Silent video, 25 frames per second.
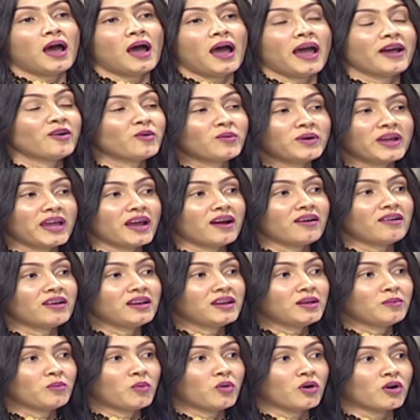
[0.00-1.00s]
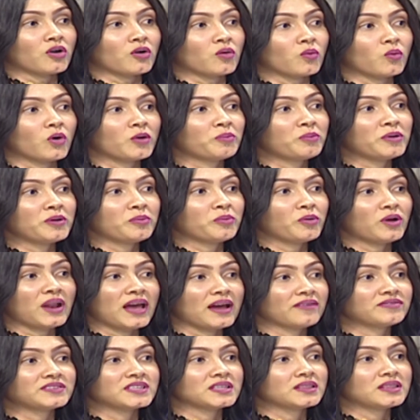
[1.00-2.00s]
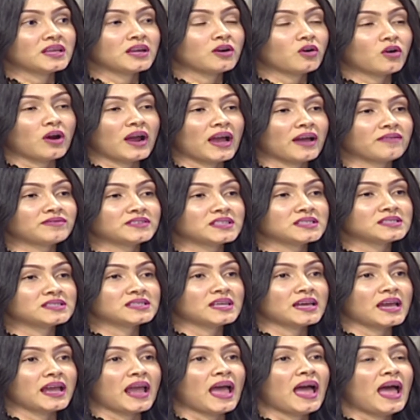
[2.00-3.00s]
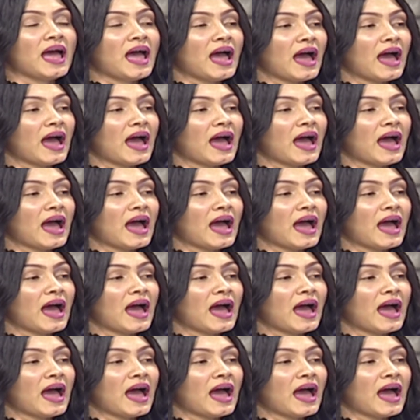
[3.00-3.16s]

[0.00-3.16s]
I don't care anymore what people have to think or have to say.